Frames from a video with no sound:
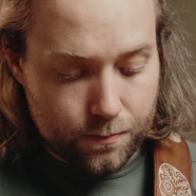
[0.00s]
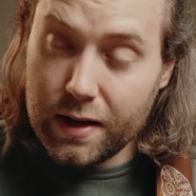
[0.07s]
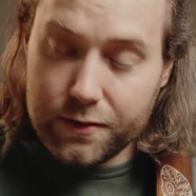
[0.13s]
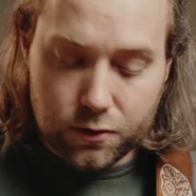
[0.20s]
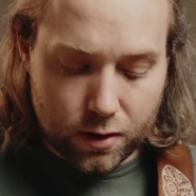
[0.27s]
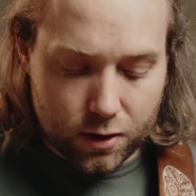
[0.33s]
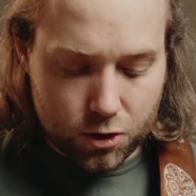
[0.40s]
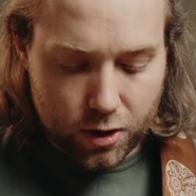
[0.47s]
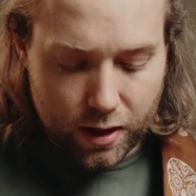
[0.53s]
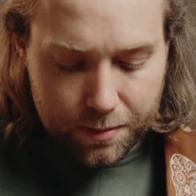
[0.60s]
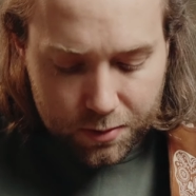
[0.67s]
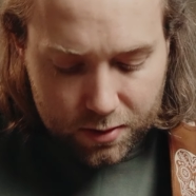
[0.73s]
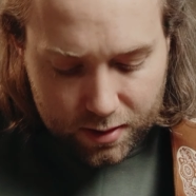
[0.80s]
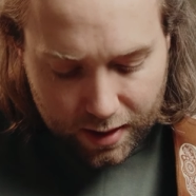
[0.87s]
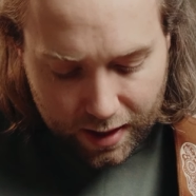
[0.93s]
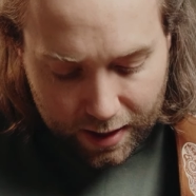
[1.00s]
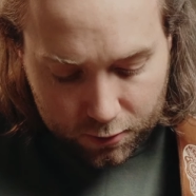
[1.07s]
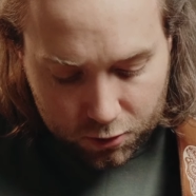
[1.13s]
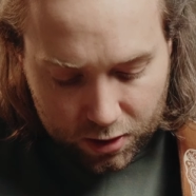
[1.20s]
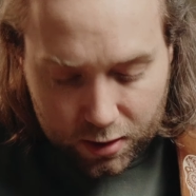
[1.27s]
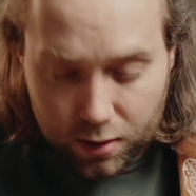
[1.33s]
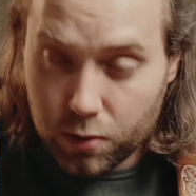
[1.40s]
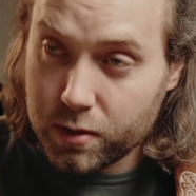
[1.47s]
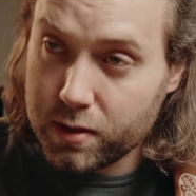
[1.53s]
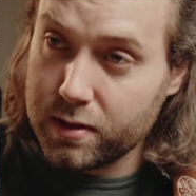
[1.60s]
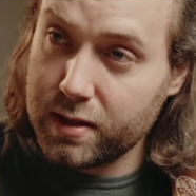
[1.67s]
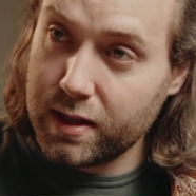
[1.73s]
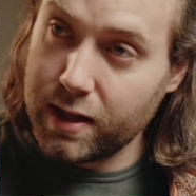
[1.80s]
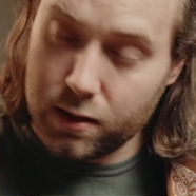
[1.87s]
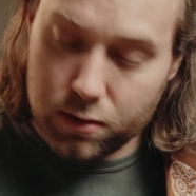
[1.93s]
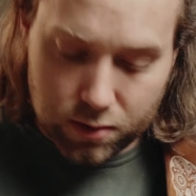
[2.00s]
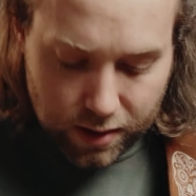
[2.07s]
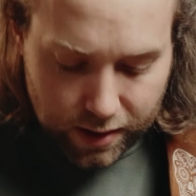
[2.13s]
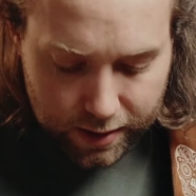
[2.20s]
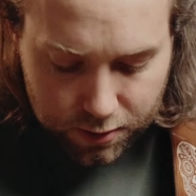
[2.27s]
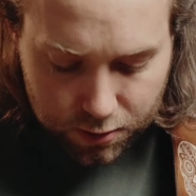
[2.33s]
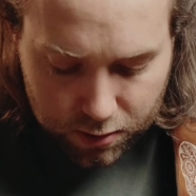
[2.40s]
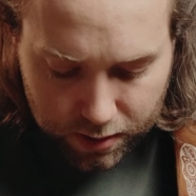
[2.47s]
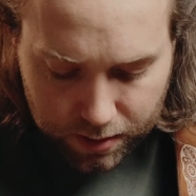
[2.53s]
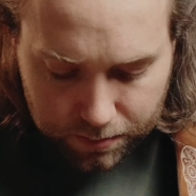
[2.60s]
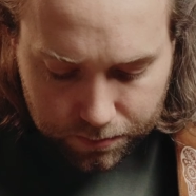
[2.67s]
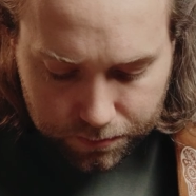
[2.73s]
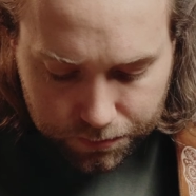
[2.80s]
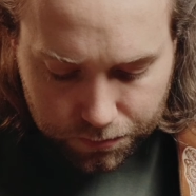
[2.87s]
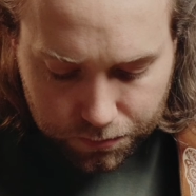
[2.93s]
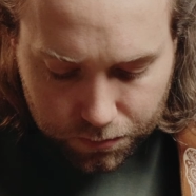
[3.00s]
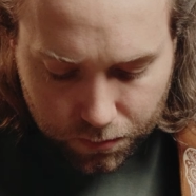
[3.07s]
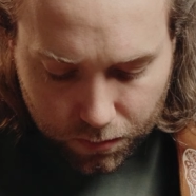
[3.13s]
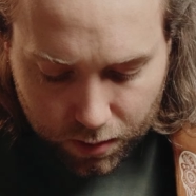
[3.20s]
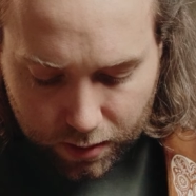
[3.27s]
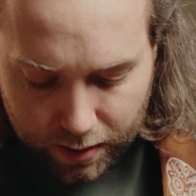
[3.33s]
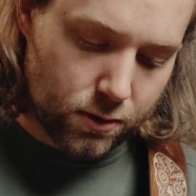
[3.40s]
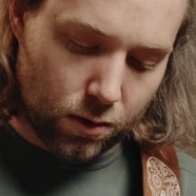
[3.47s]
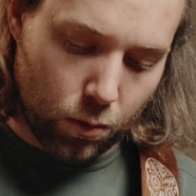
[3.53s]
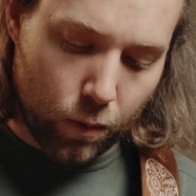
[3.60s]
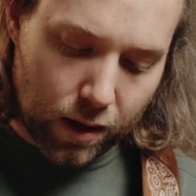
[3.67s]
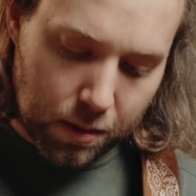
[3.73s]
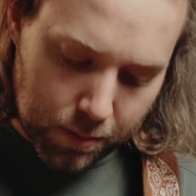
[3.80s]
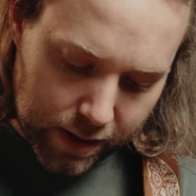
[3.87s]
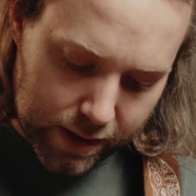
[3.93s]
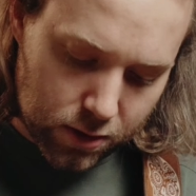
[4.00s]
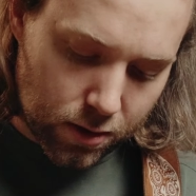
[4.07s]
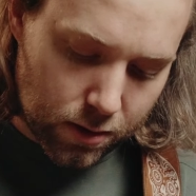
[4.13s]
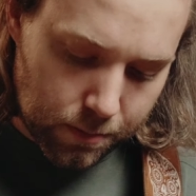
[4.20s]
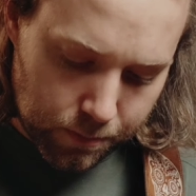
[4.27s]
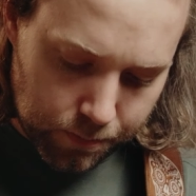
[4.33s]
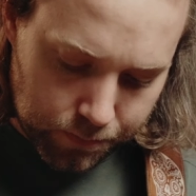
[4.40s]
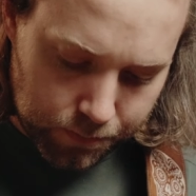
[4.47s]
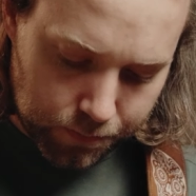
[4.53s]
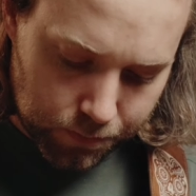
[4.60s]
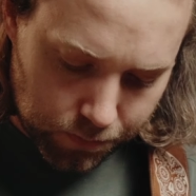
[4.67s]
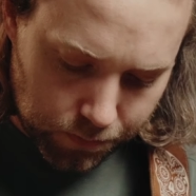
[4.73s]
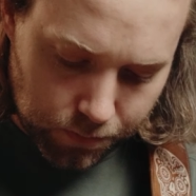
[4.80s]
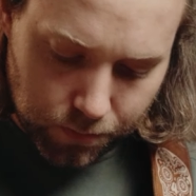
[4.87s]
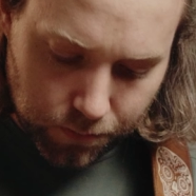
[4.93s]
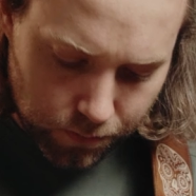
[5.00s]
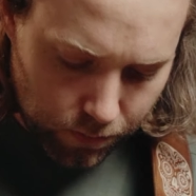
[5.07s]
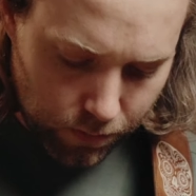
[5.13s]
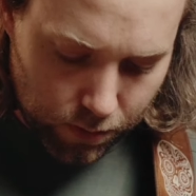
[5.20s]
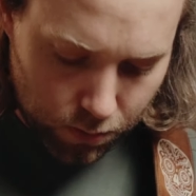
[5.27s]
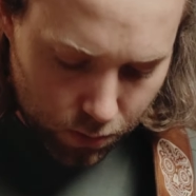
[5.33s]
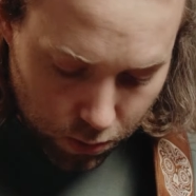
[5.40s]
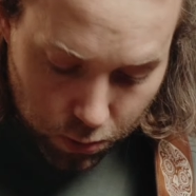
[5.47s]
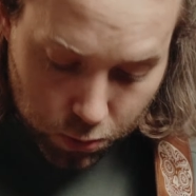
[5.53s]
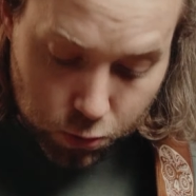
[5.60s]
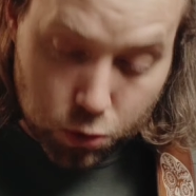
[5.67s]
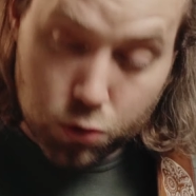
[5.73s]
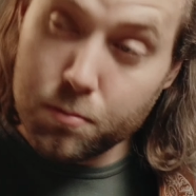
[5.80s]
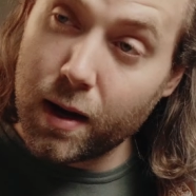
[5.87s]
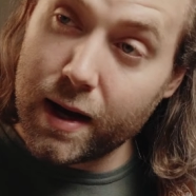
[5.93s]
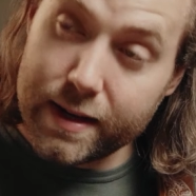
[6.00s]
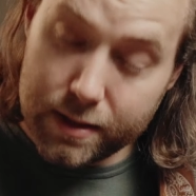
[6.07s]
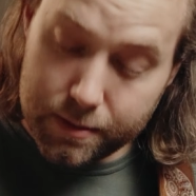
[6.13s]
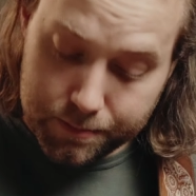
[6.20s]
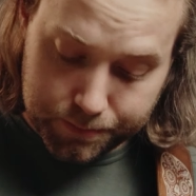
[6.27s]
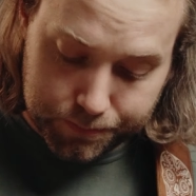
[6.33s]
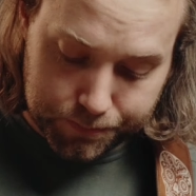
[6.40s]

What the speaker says: 5-string shapes, our G note is here on the A string. So 1 major, 2 minor,